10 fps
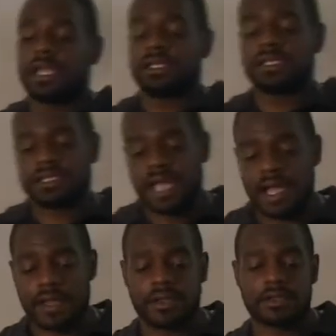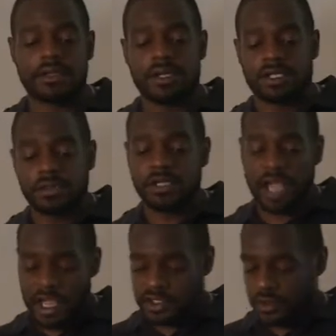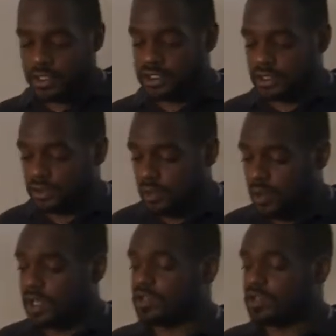and designed to be contrary to the Lord.